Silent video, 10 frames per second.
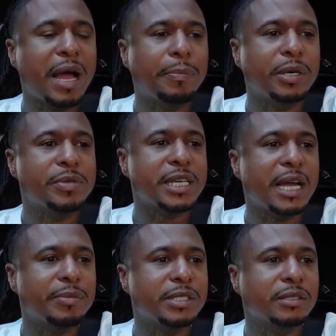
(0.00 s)
pop-up
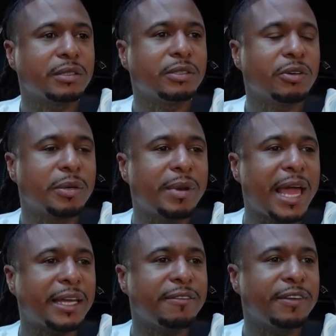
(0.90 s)
shops, throw the
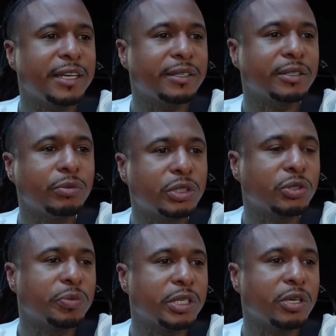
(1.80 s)
black event,
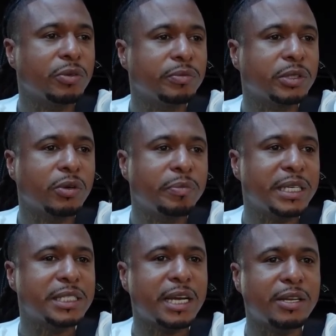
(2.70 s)
super dope. So
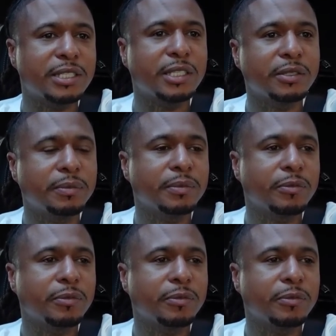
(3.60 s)
big shout out to them.